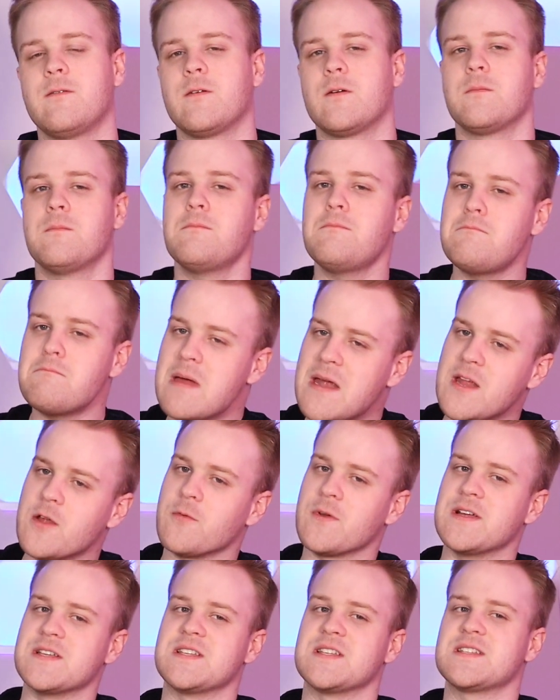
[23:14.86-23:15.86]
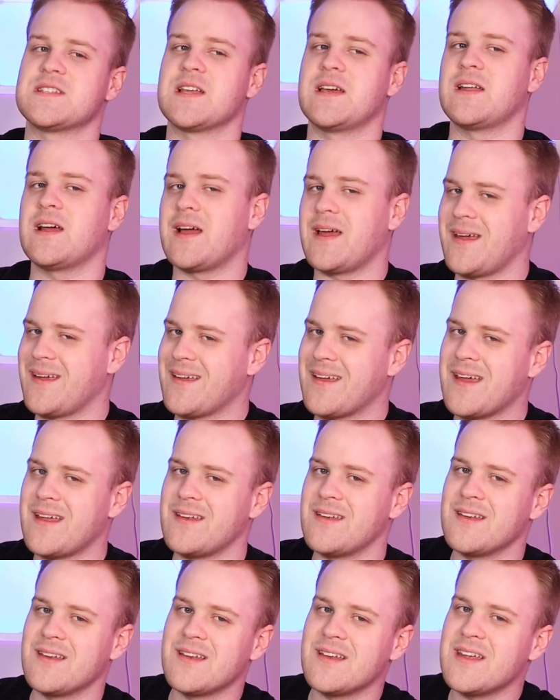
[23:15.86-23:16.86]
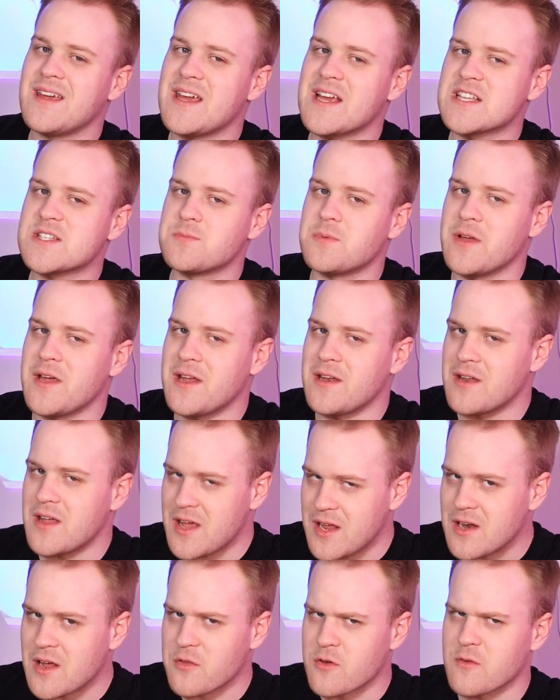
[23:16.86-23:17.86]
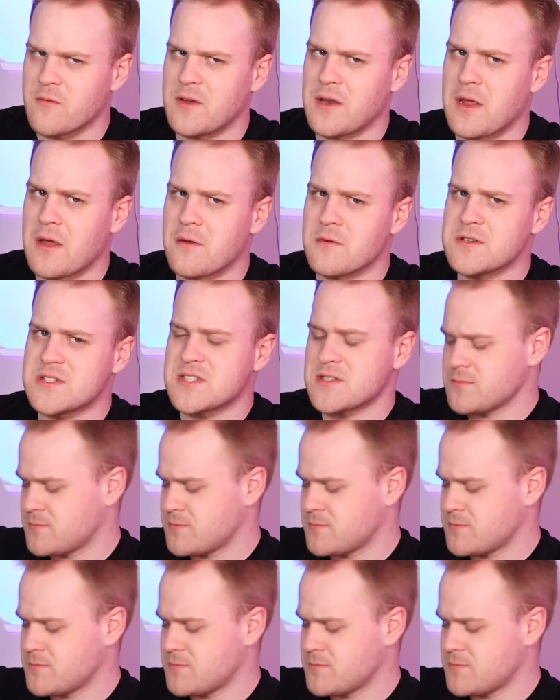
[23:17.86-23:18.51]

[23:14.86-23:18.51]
for many reasons that I, again, explain in other videos.